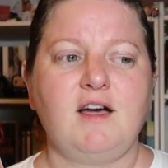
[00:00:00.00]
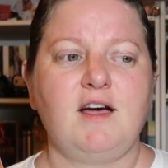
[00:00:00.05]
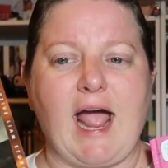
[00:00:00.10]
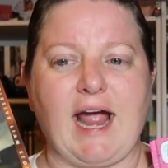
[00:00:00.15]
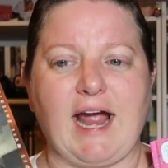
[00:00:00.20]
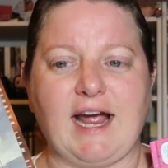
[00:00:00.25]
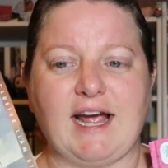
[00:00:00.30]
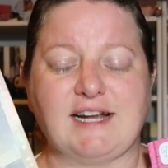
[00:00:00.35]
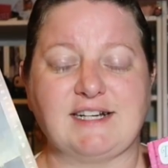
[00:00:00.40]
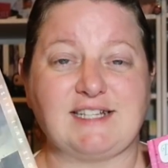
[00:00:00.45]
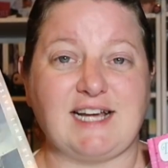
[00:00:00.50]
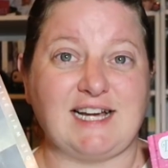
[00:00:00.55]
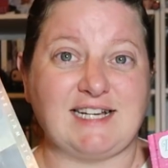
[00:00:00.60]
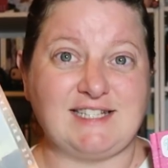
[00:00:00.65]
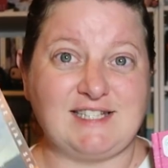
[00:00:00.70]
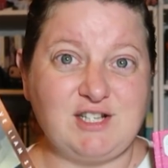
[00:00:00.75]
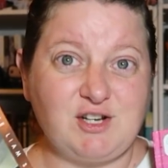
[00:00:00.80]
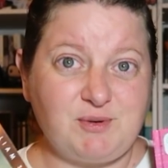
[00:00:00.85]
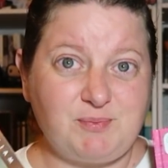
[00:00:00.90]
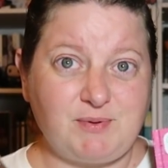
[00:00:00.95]
And I
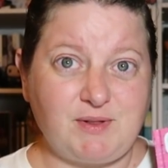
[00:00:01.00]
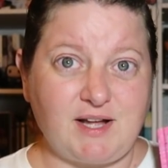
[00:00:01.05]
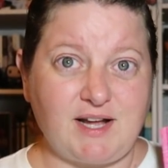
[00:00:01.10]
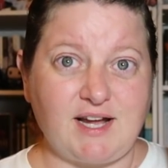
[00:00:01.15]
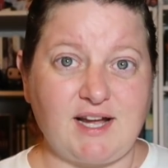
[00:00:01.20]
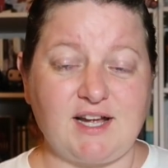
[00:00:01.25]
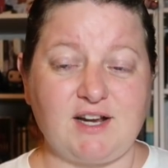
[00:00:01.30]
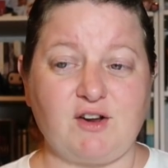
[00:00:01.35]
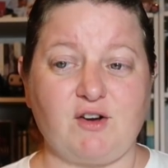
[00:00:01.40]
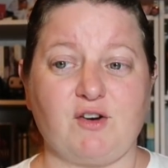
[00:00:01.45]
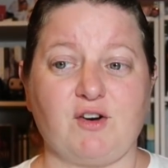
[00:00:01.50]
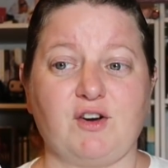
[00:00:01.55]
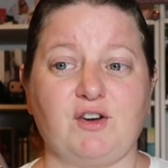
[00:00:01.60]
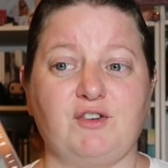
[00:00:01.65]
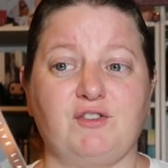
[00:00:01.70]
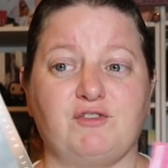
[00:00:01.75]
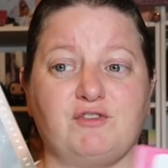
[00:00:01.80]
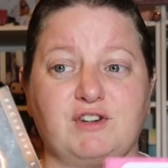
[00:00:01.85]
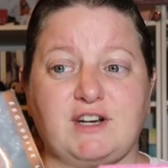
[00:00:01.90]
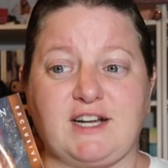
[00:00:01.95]
still plan on
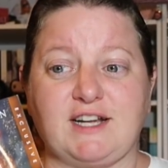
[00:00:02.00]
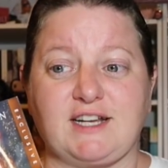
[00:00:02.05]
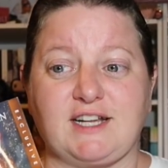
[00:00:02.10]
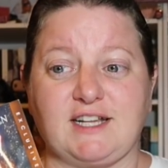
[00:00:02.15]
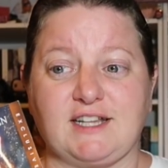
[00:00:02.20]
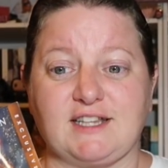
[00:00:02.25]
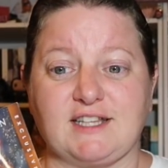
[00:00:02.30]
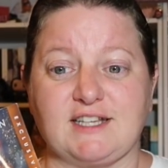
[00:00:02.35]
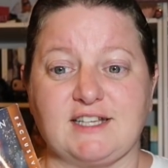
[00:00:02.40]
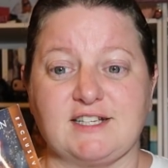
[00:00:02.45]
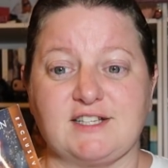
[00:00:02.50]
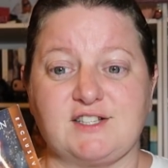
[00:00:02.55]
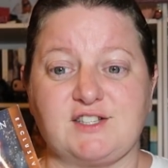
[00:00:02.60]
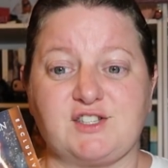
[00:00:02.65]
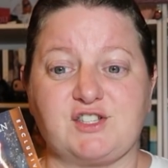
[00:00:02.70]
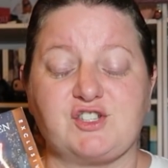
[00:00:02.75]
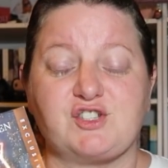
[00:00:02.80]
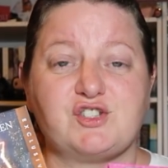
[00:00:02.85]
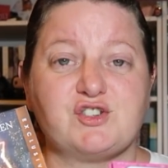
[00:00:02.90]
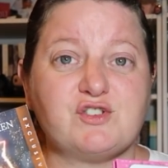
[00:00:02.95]
reading this
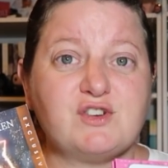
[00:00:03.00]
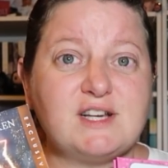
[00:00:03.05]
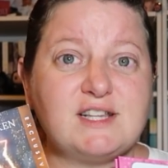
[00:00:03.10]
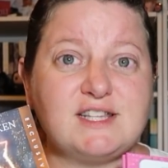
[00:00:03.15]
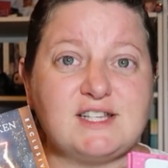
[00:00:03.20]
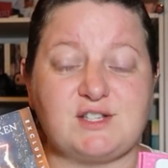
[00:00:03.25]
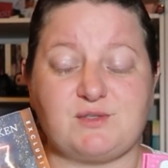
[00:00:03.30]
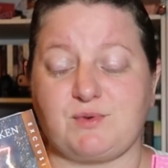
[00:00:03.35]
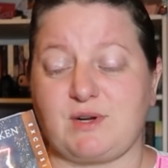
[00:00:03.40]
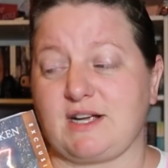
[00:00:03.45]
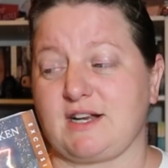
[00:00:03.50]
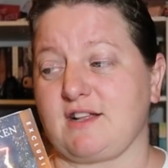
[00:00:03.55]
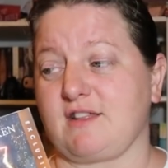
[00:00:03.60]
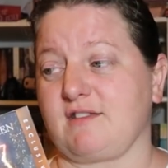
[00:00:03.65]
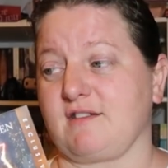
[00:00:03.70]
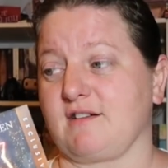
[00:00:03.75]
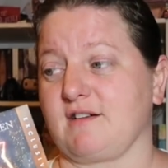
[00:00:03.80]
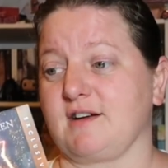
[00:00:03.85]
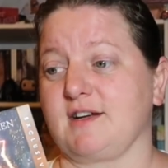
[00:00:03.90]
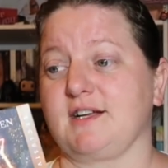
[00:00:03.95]
during this
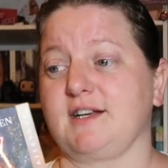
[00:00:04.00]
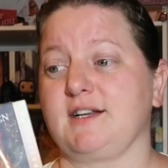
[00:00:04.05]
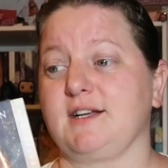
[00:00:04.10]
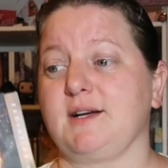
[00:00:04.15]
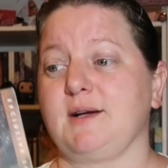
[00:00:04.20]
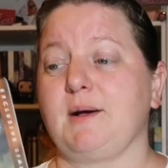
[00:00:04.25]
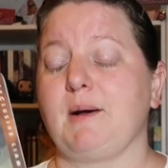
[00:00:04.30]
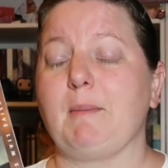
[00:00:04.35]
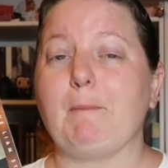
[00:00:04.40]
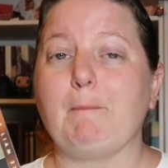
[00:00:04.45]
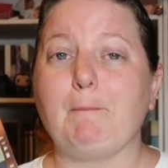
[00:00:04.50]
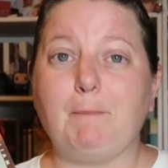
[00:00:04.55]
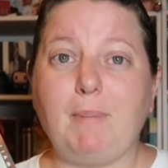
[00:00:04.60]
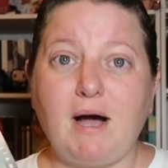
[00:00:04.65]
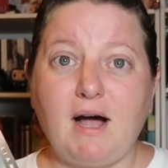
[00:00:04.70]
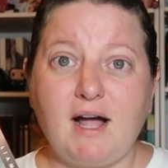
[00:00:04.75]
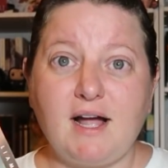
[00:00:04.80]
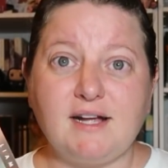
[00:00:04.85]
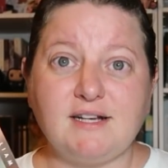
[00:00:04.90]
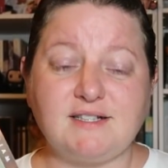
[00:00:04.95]
readathon,
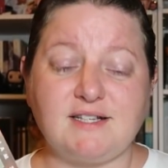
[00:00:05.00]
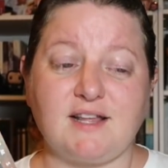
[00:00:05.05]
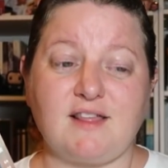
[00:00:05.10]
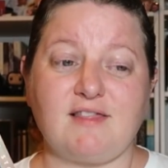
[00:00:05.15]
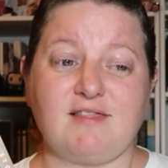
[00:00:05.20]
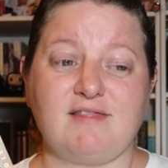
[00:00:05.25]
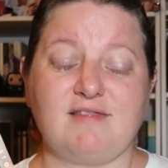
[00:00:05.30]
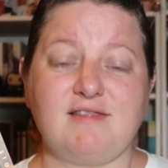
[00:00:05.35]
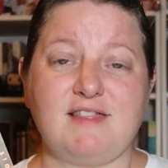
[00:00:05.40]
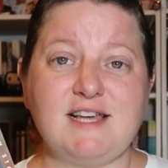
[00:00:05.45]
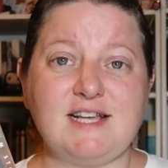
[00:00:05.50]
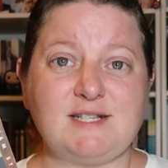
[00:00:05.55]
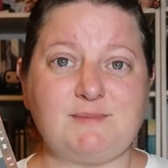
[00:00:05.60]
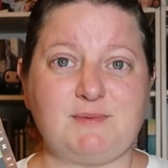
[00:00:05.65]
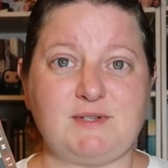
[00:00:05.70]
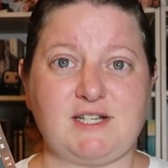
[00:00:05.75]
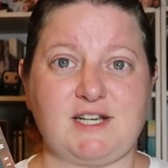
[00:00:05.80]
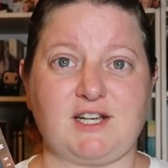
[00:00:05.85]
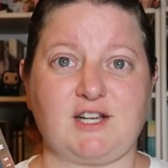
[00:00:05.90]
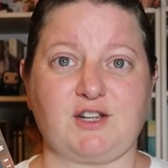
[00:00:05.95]
but this
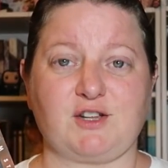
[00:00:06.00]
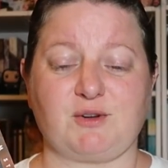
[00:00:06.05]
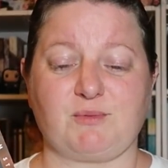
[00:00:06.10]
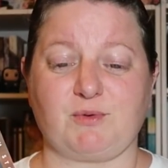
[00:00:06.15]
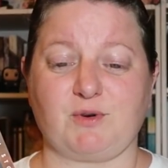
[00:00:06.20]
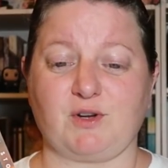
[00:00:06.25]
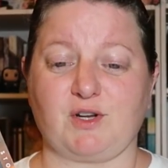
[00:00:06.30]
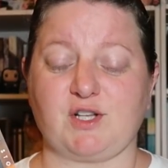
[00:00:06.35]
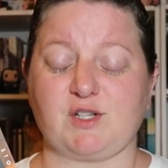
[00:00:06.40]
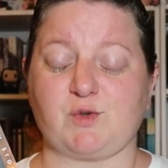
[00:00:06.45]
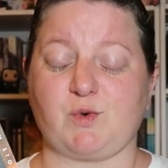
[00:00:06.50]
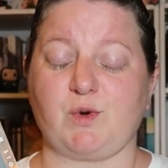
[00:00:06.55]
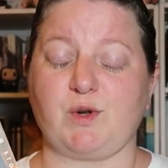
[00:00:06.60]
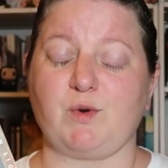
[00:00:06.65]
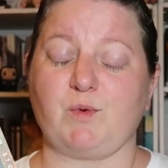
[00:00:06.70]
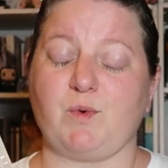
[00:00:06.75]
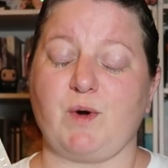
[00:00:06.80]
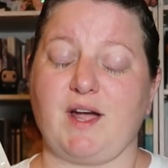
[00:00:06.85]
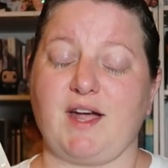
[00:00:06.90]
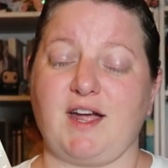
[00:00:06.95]
particular book is going
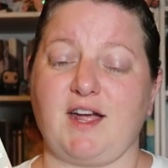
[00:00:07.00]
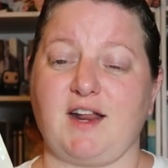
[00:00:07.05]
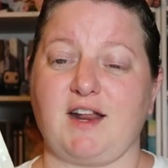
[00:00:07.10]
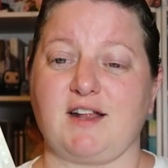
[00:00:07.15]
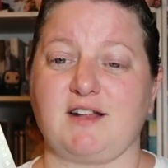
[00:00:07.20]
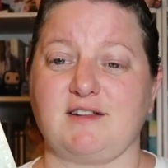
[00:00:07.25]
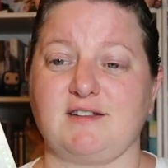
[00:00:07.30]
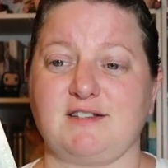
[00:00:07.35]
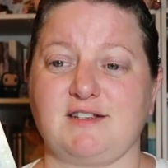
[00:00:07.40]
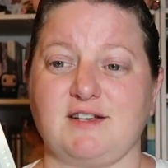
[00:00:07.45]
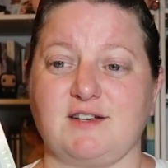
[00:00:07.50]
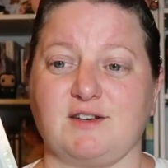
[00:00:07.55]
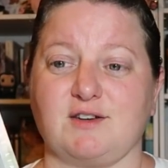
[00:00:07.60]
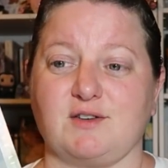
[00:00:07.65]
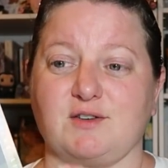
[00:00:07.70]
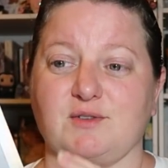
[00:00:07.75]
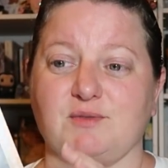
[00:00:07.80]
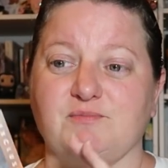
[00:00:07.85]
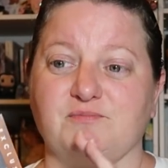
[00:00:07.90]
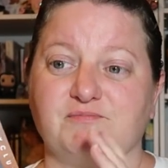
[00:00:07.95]
to wait
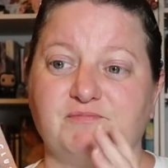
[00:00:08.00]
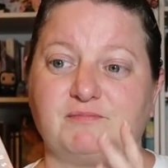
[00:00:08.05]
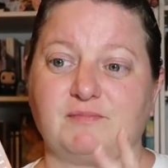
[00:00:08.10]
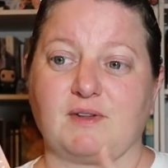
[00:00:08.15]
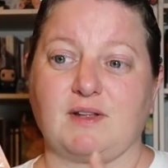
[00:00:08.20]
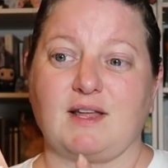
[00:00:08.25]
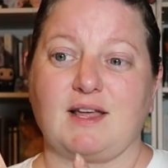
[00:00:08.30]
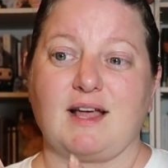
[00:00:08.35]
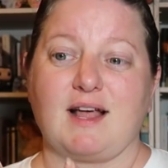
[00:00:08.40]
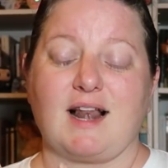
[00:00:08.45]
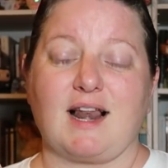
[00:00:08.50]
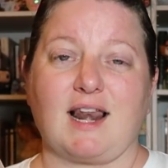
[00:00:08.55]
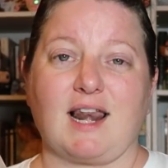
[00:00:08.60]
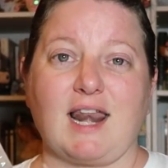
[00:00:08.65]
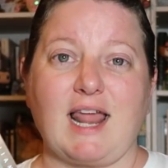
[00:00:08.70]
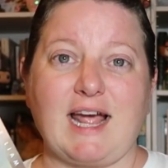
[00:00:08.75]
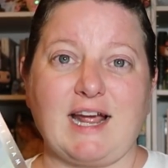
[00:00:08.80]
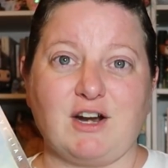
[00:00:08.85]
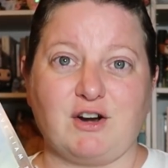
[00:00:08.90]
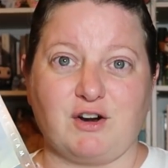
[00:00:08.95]
until
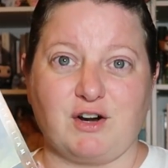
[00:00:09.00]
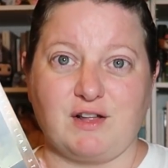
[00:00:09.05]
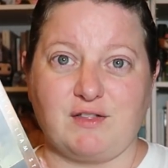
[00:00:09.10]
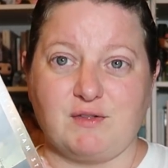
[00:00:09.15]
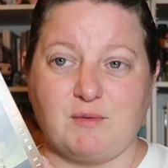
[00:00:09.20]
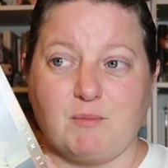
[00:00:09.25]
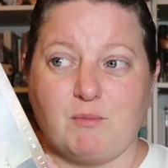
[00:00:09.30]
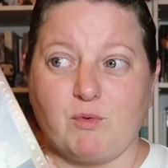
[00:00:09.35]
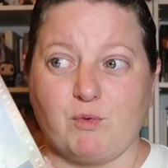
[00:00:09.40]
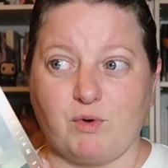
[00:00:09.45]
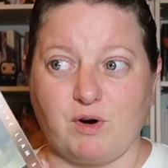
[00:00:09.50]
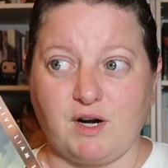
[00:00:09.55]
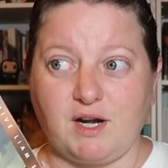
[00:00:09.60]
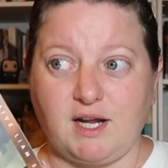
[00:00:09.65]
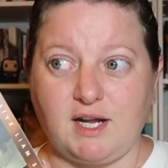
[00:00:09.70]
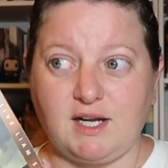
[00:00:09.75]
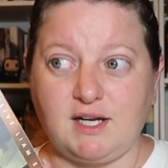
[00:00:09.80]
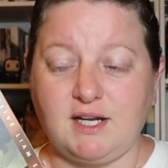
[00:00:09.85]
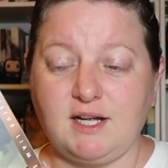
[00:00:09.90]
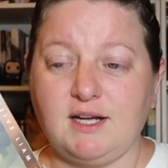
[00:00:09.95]
later in the
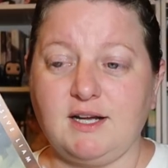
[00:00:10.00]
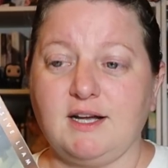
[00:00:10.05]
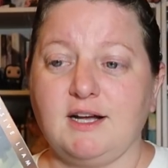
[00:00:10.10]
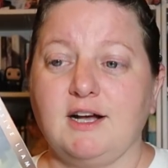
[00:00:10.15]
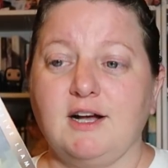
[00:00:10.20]
morning